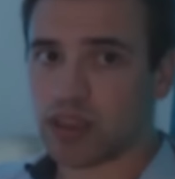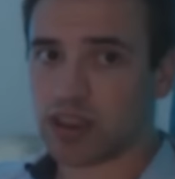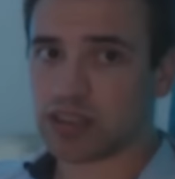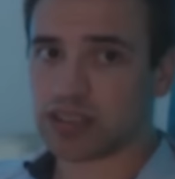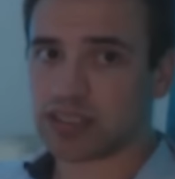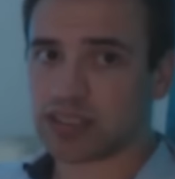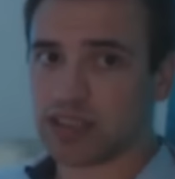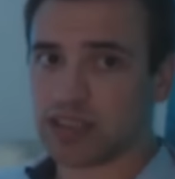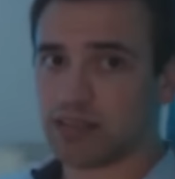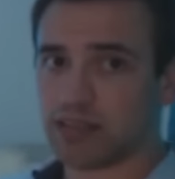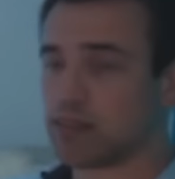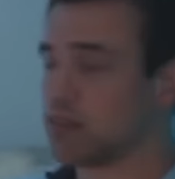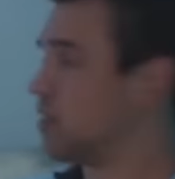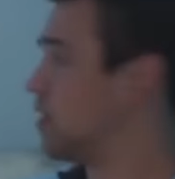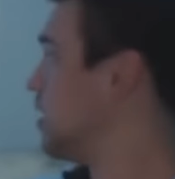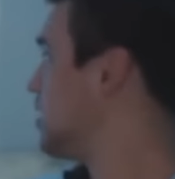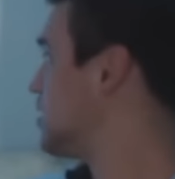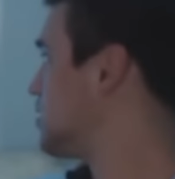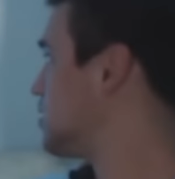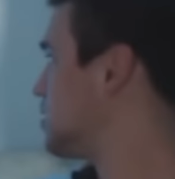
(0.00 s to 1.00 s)
You can see
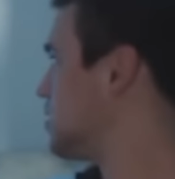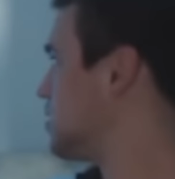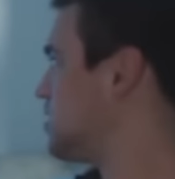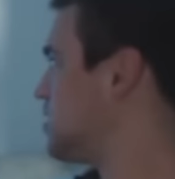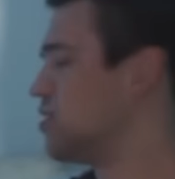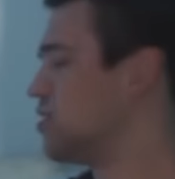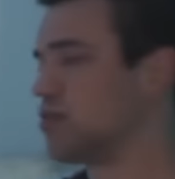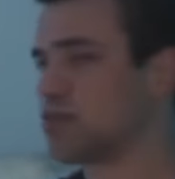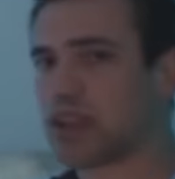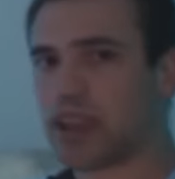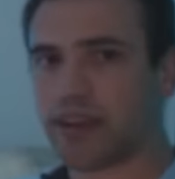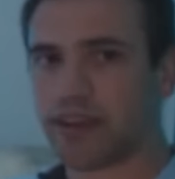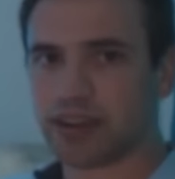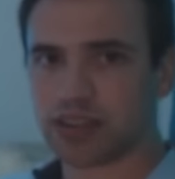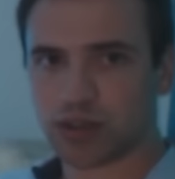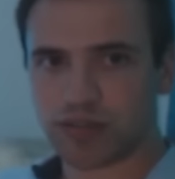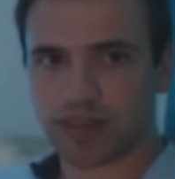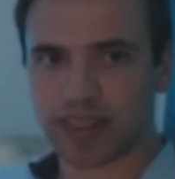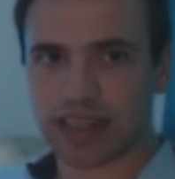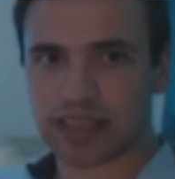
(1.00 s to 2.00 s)
this still
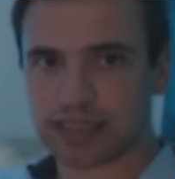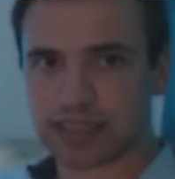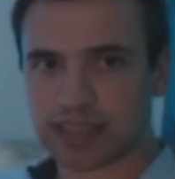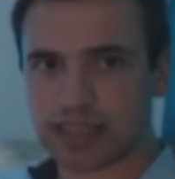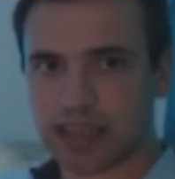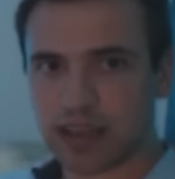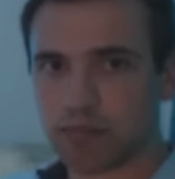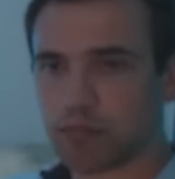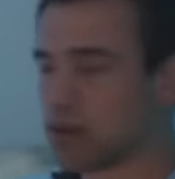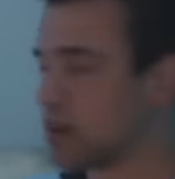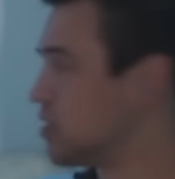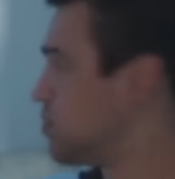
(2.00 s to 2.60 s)
carries over that cyan,